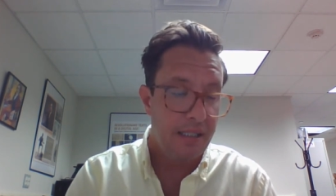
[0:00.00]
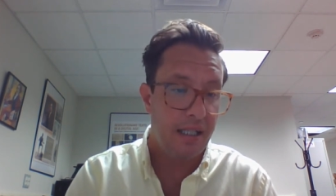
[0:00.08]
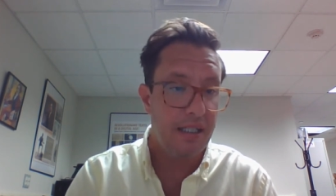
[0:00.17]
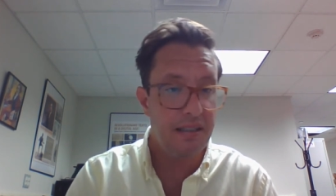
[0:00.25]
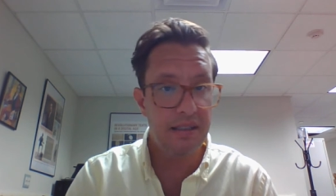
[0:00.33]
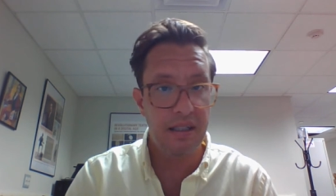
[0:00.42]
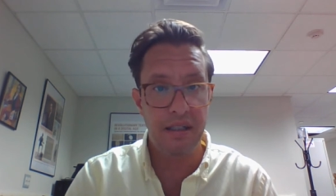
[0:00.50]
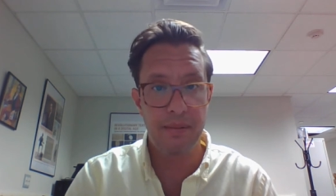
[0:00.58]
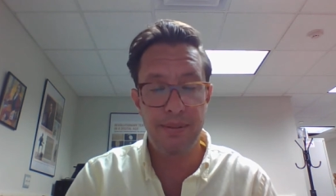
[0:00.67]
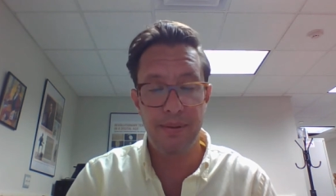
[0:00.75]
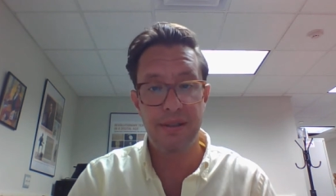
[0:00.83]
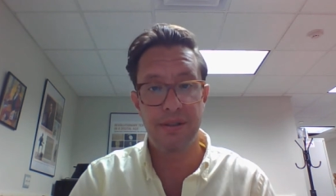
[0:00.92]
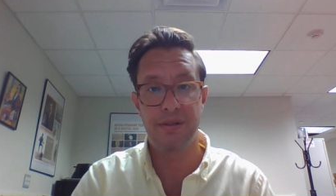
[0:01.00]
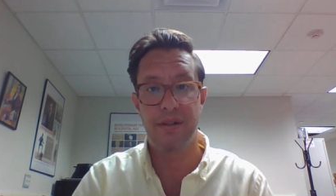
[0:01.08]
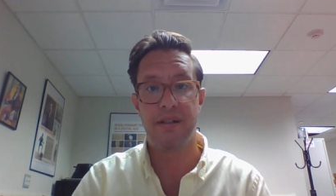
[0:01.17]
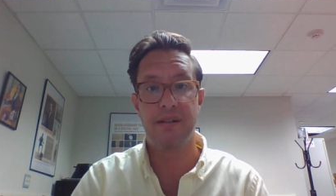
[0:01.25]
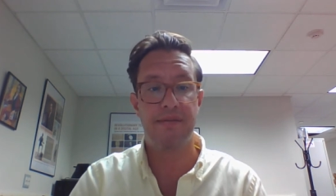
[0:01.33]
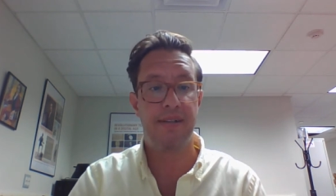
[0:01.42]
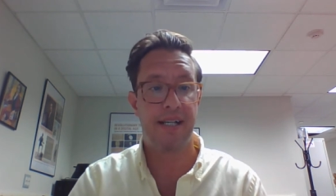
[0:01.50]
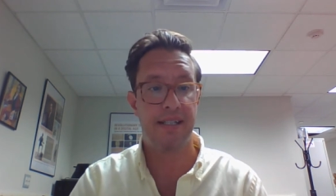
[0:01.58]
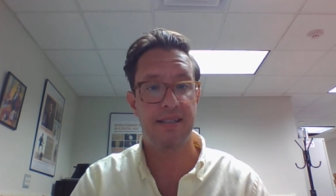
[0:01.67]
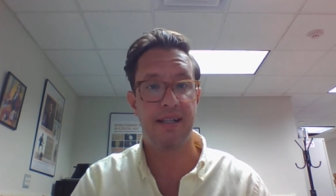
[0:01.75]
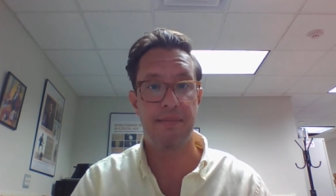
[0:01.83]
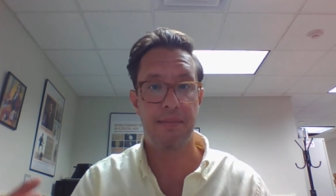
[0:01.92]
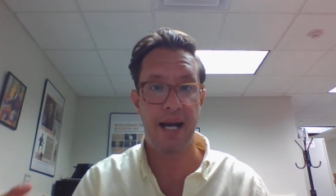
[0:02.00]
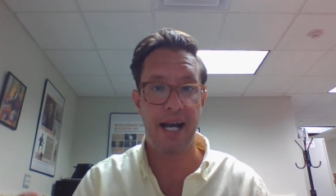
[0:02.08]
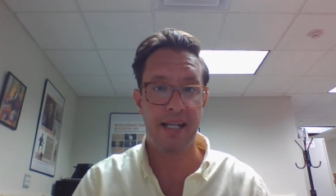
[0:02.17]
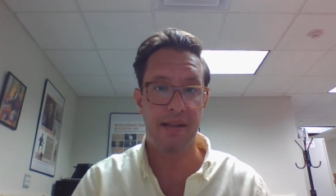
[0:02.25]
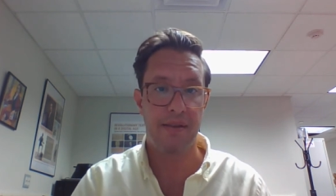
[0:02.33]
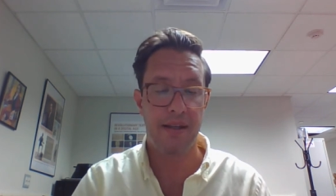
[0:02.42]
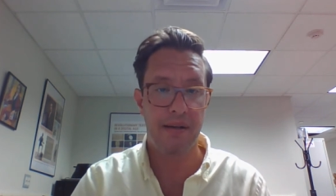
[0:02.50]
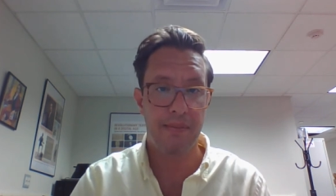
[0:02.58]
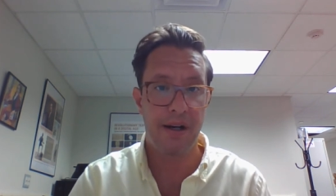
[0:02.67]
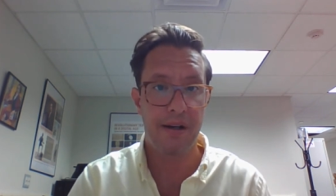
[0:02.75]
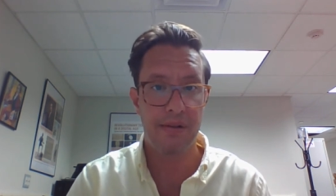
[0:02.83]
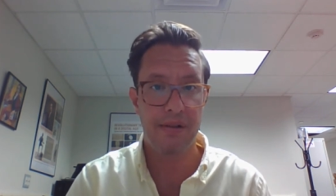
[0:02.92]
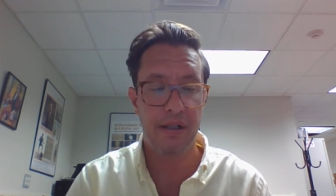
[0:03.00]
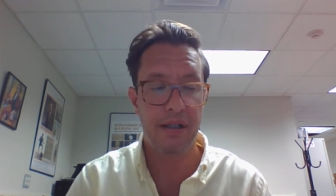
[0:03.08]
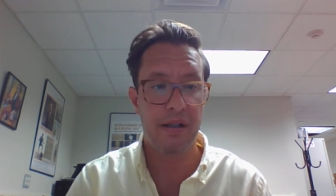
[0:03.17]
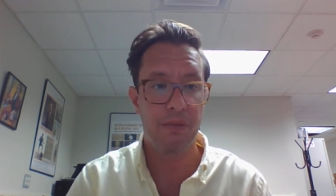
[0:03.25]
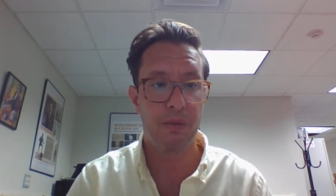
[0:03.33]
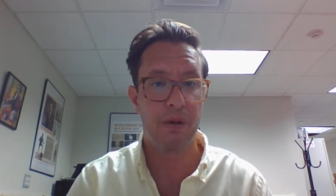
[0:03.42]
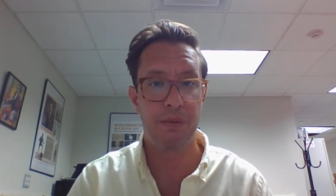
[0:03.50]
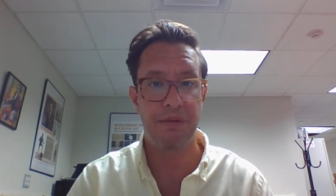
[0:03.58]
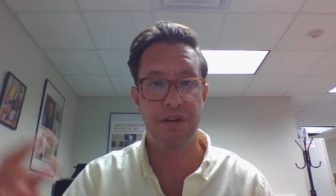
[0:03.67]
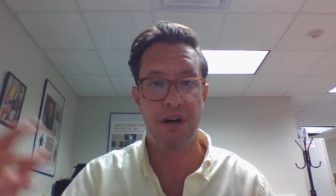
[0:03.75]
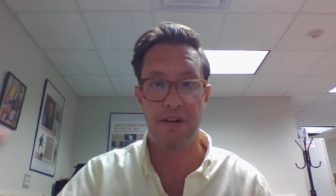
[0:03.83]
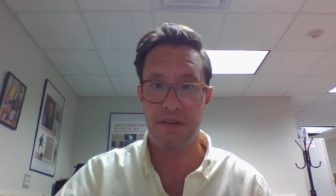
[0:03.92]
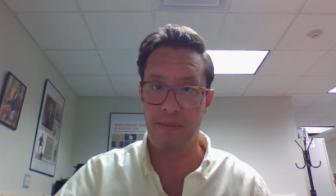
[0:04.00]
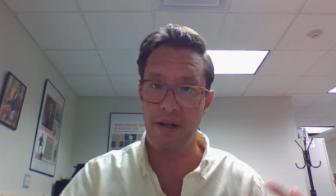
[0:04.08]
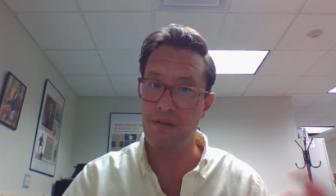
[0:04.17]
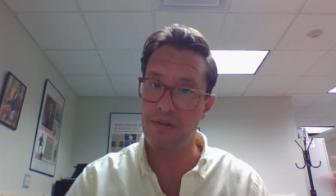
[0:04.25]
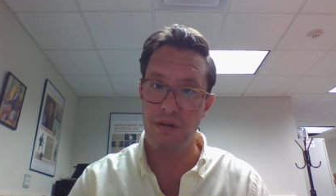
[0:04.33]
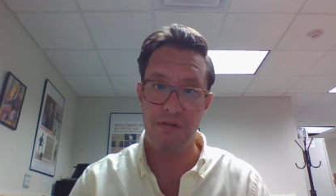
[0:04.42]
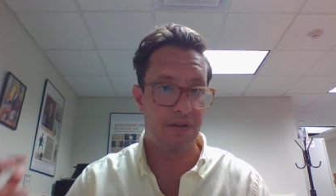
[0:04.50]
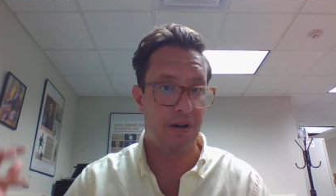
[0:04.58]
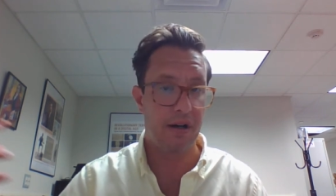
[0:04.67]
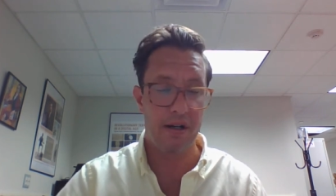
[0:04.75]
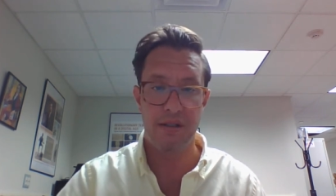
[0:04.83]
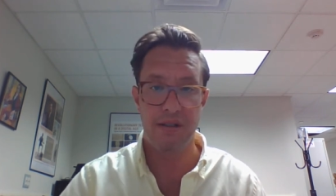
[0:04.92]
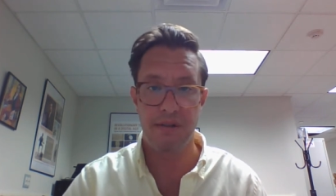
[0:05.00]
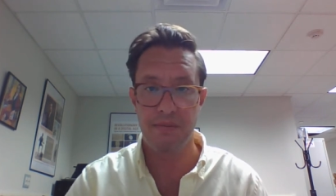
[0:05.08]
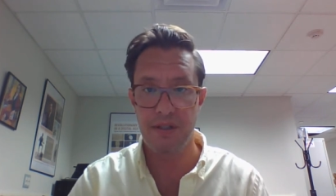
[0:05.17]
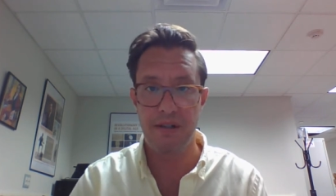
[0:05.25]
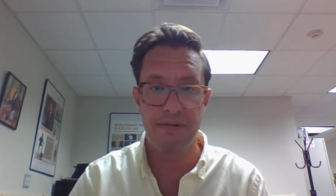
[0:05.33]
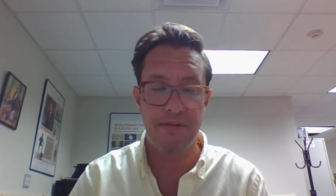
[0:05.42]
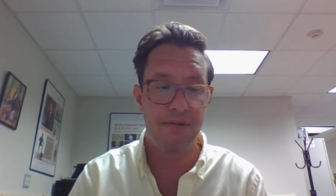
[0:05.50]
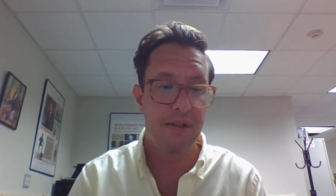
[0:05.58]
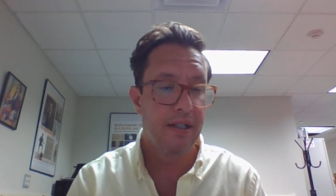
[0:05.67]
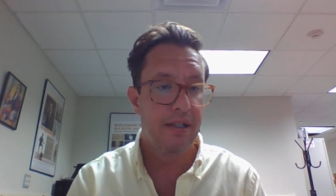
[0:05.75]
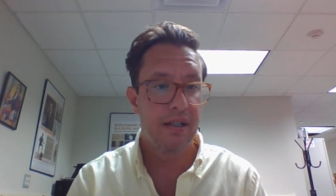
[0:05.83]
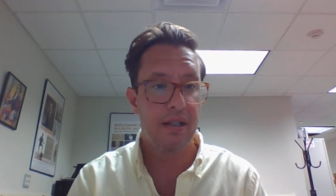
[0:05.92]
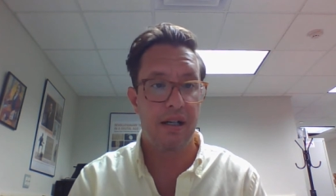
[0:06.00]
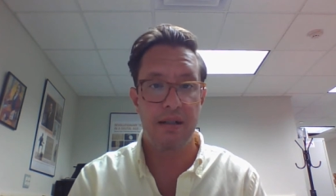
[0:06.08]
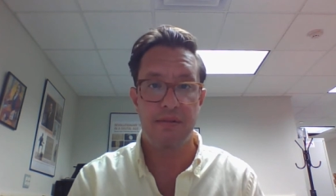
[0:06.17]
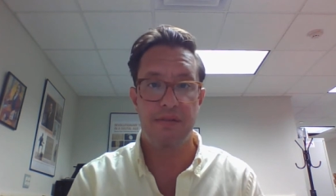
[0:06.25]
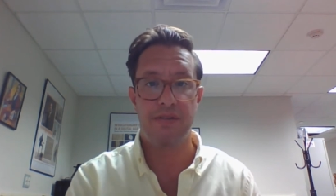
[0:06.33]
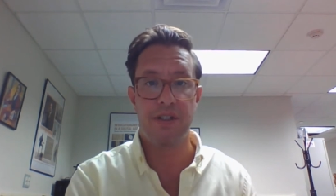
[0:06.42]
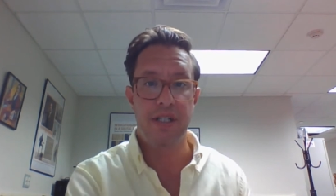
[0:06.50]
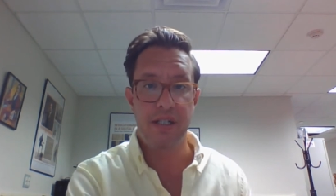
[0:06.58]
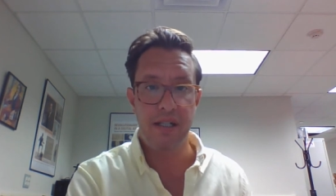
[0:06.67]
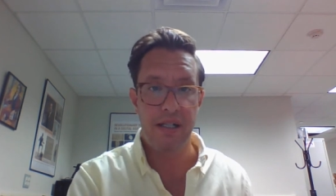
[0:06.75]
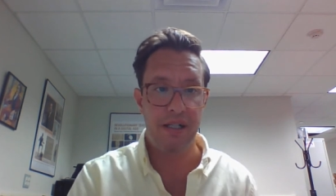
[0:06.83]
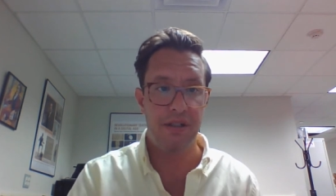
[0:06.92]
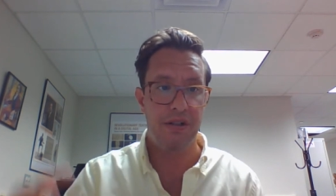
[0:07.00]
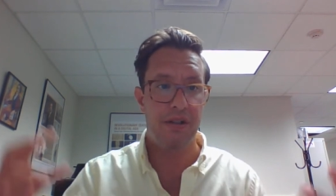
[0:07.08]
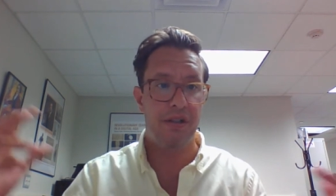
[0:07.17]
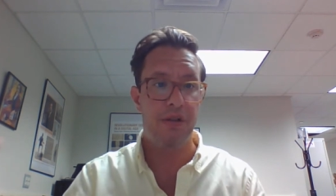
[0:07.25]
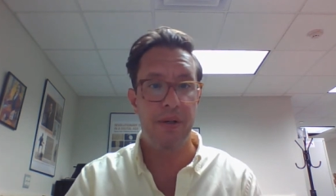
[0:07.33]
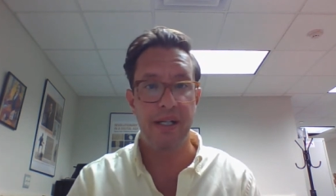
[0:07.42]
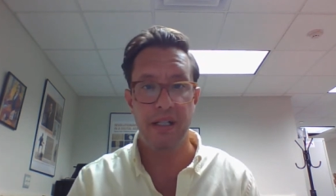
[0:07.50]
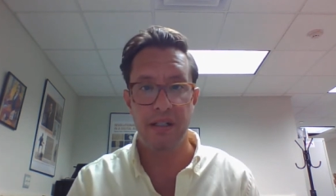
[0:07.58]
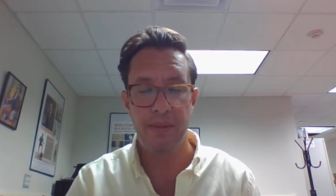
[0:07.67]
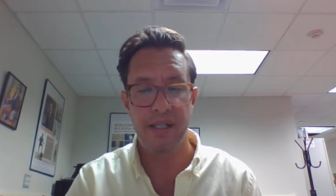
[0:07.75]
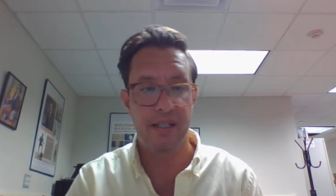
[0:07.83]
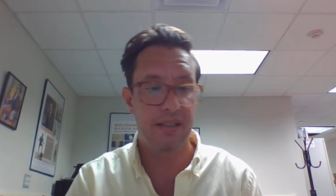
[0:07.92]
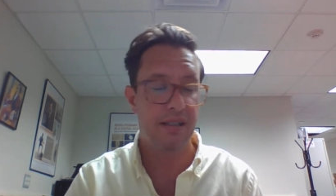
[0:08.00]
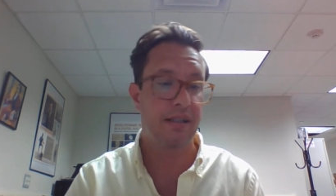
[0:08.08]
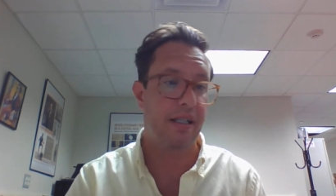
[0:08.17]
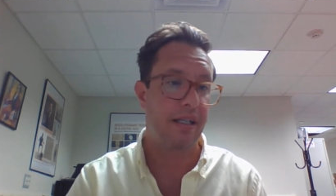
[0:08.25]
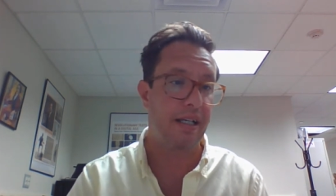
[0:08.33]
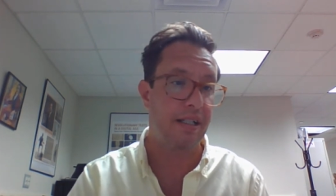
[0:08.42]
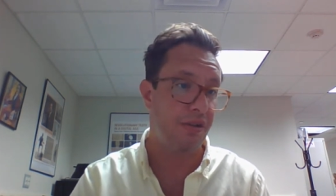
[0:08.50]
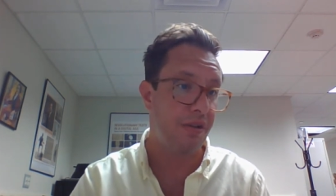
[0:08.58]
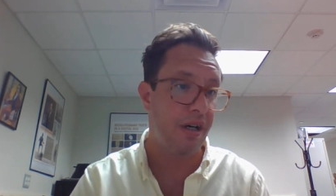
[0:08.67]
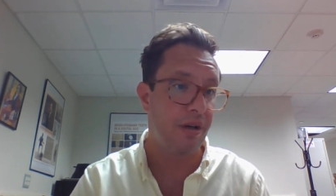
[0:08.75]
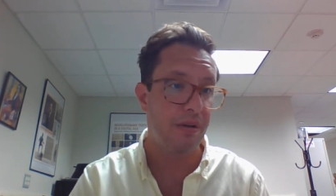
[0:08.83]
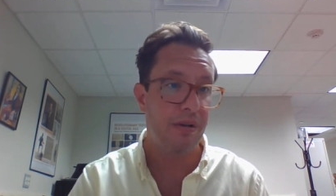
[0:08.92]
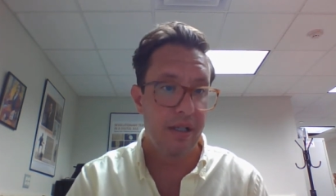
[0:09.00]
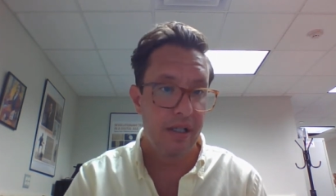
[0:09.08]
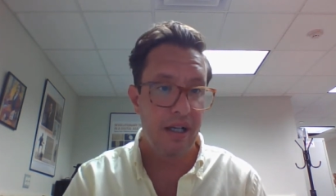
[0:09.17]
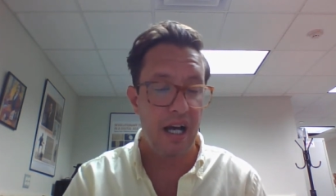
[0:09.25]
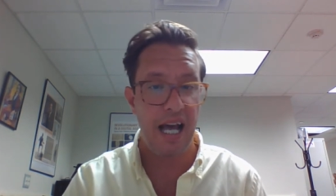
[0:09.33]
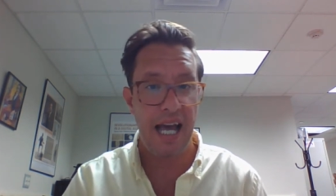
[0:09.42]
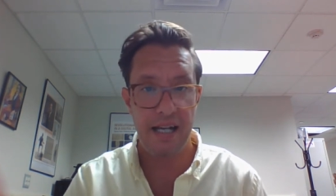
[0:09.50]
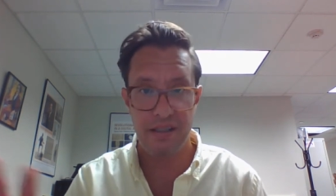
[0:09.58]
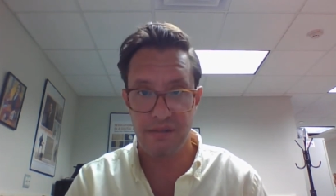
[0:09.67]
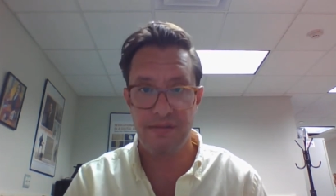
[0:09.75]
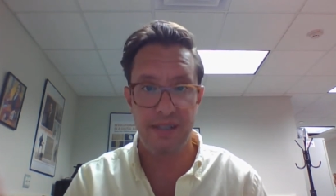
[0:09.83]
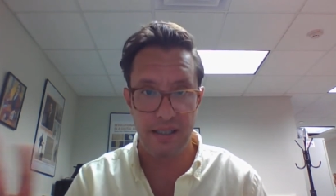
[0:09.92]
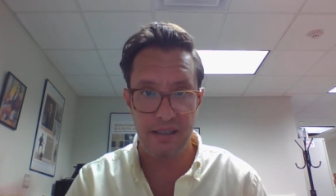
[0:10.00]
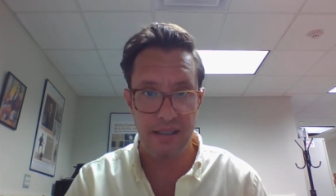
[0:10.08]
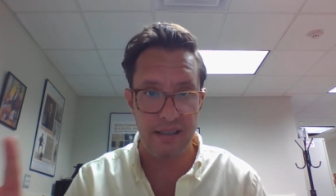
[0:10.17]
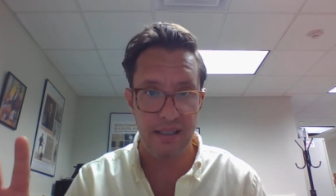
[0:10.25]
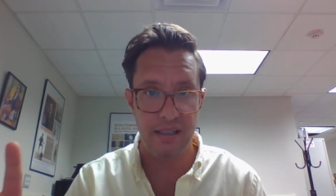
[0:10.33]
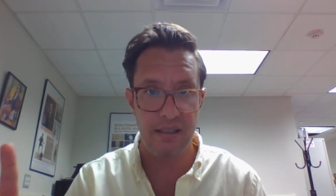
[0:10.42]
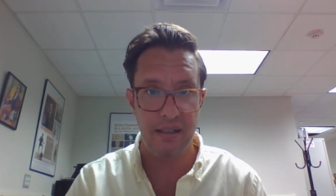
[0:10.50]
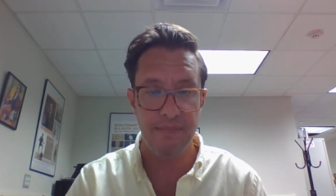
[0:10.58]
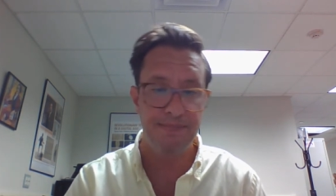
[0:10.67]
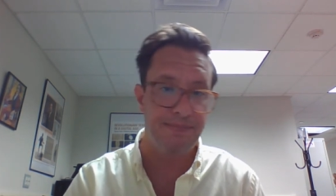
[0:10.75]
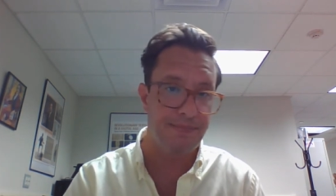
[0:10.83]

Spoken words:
And this is a good point to sort of take a step back and think about what we've talked about so far in terms of Virginia and New England, because as you know, as of 1660,